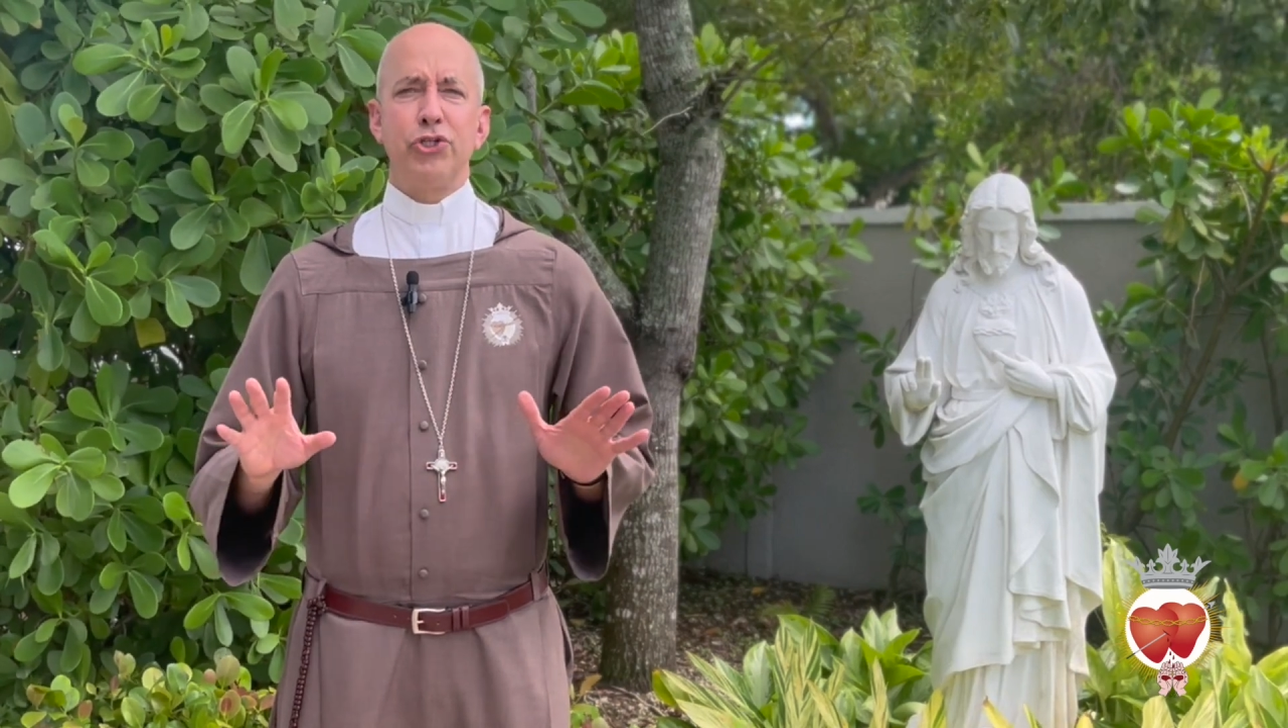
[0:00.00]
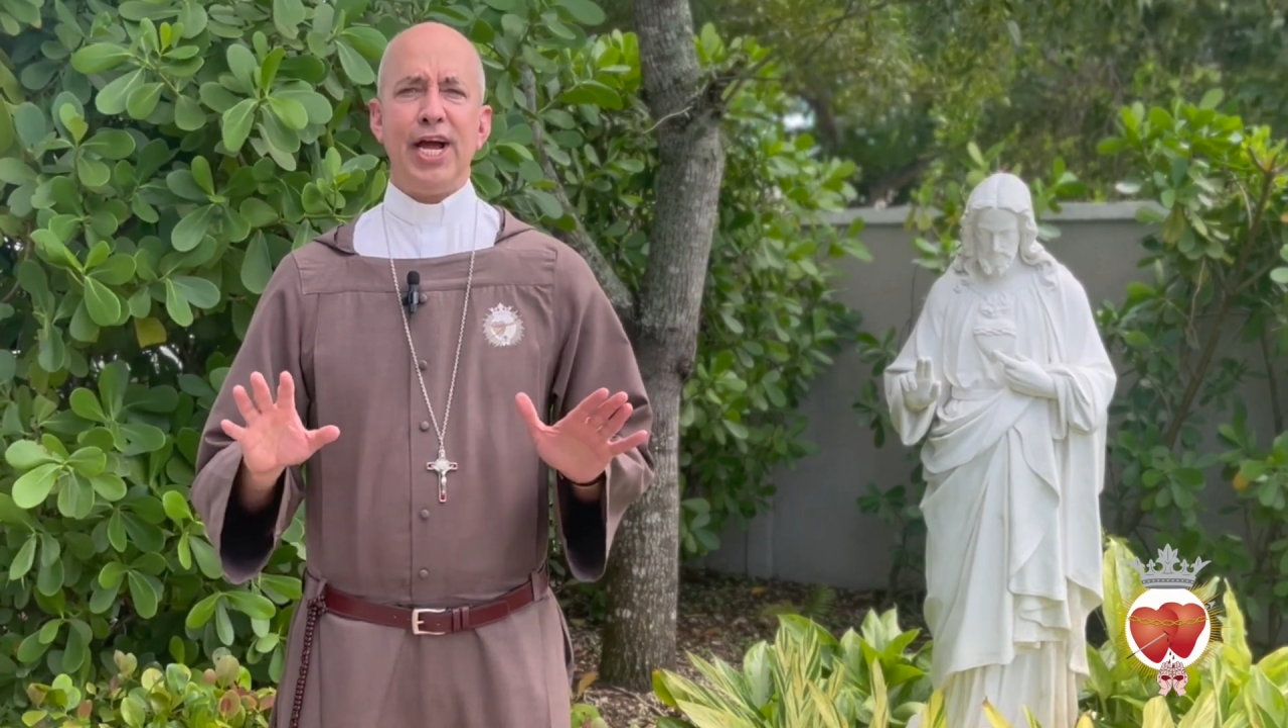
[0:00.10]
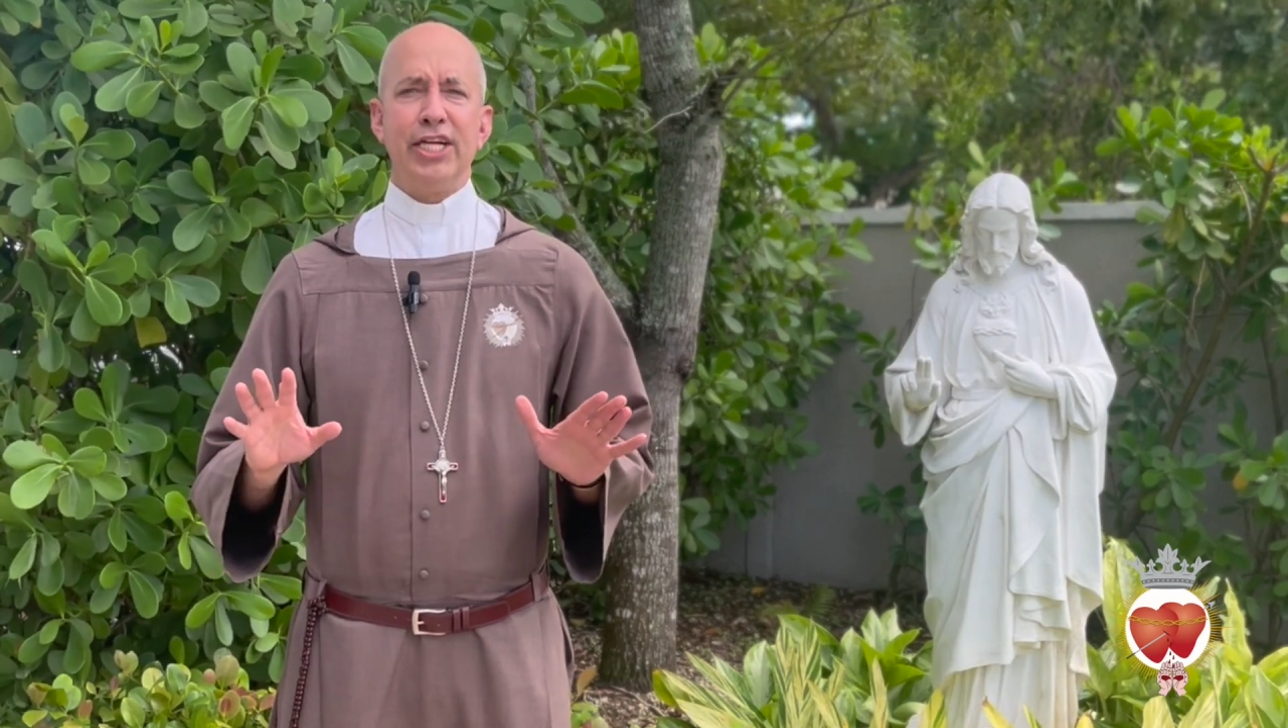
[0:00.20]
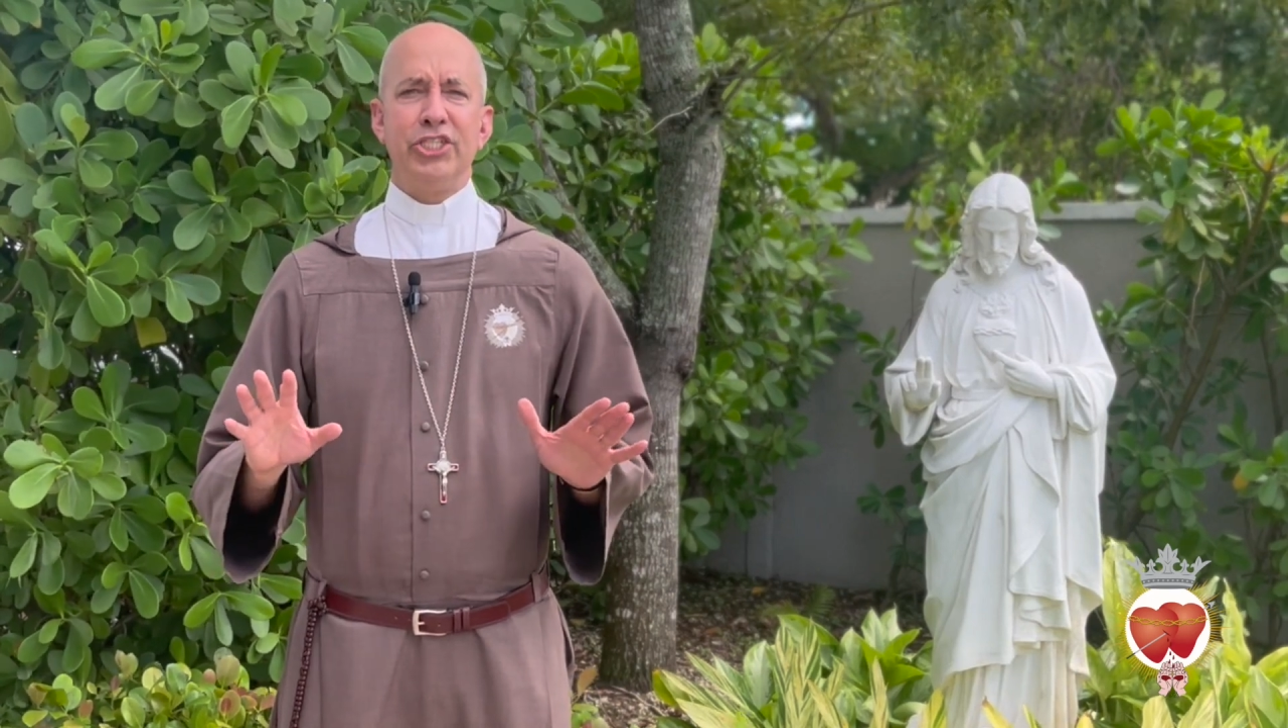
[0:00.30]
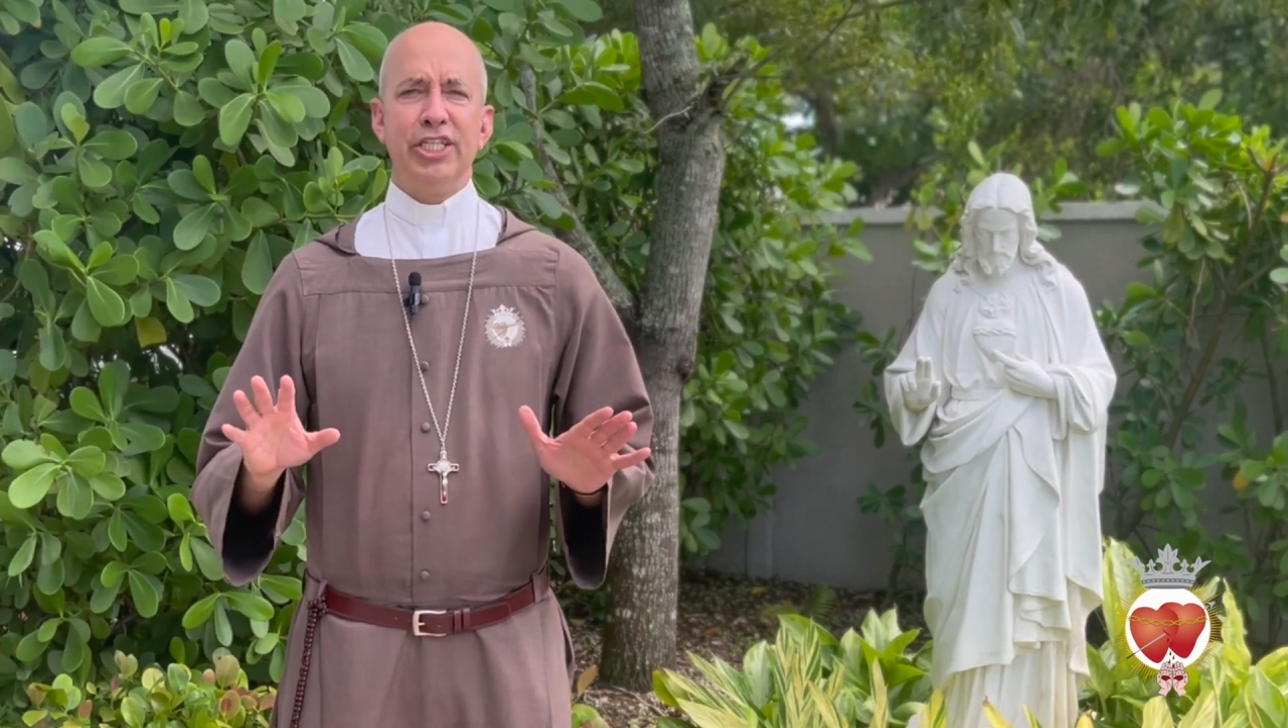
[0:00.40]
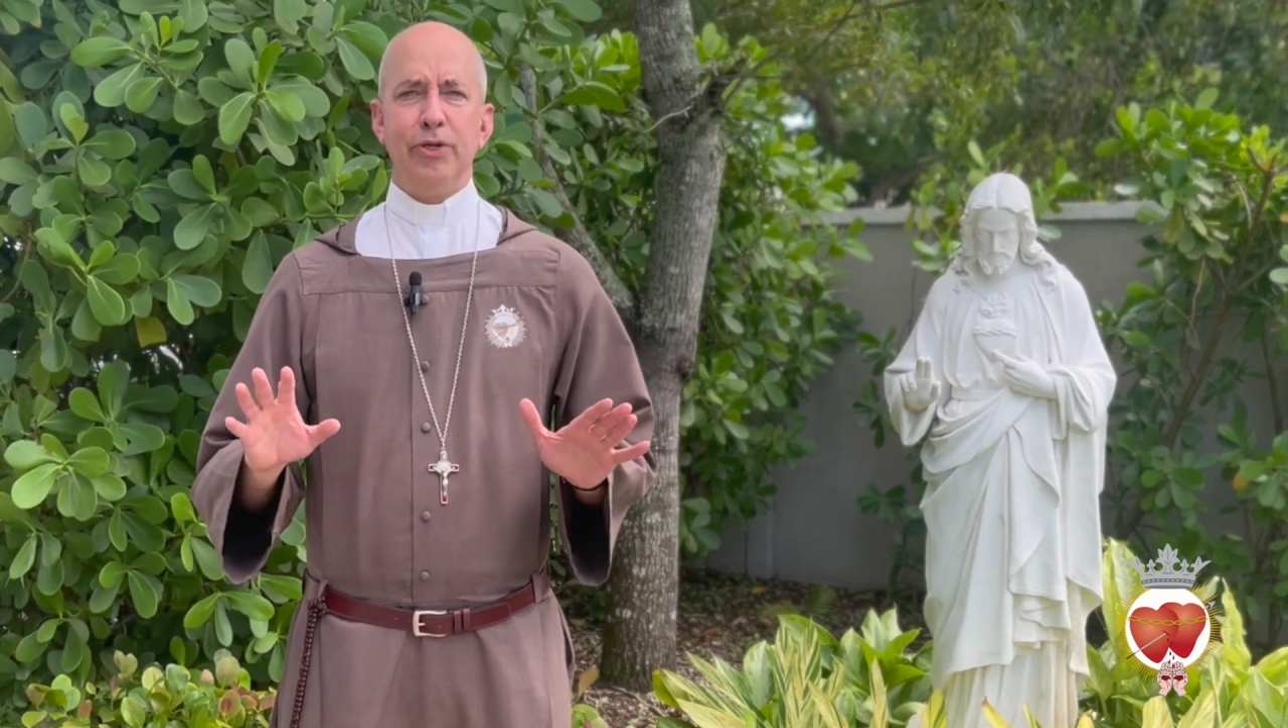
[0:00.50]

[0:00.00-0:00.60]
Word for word: tragedy